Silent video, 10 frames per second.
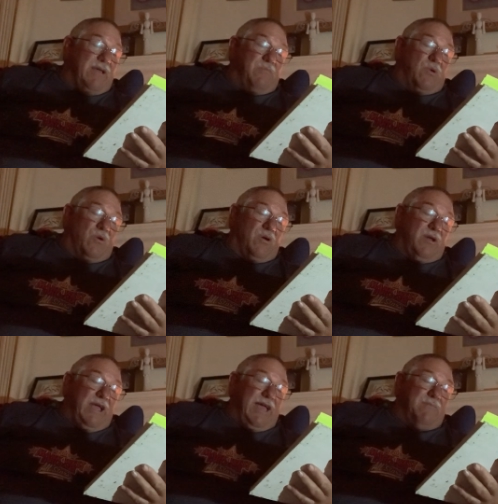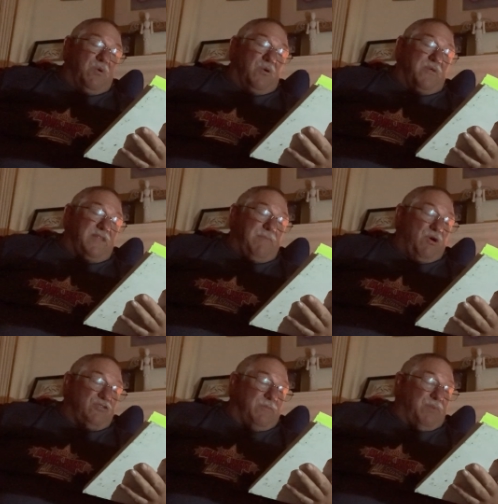and more and more. They
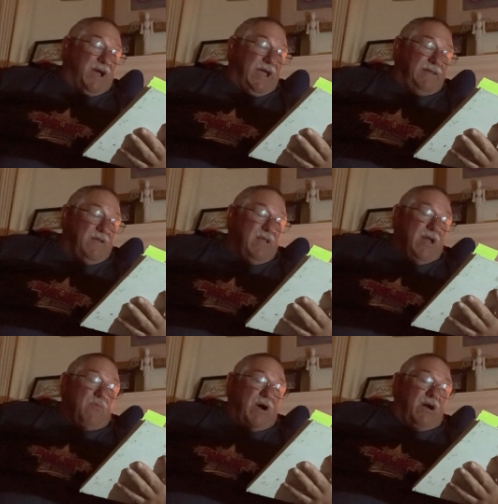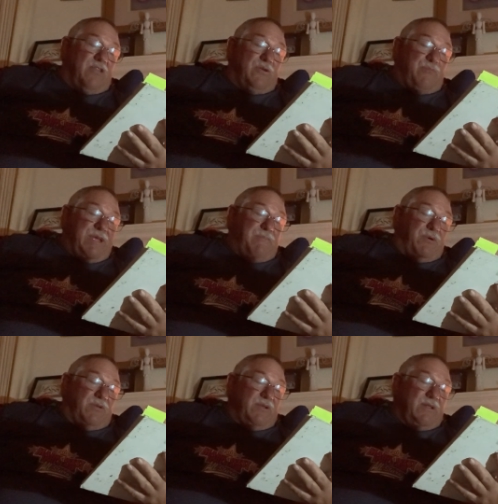multiplied while other
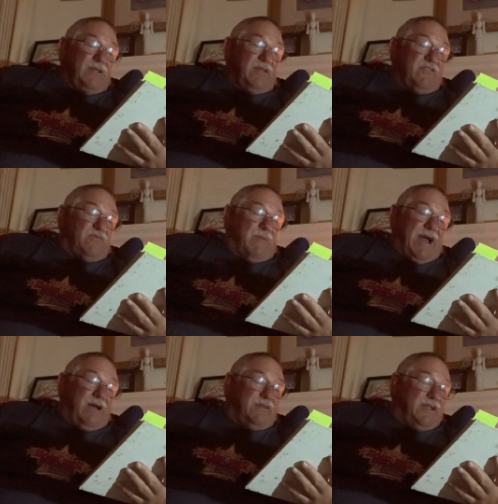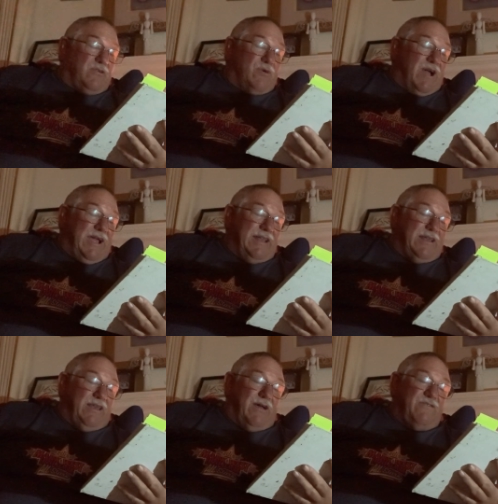people smiled and cried
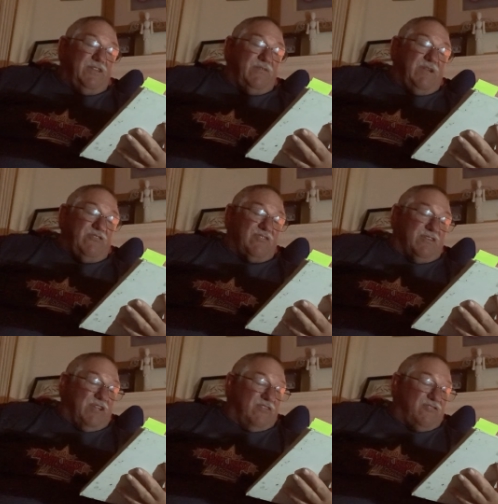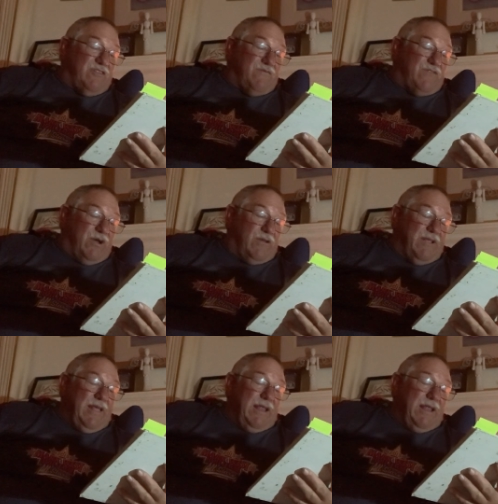and loved and reached and touched and felt.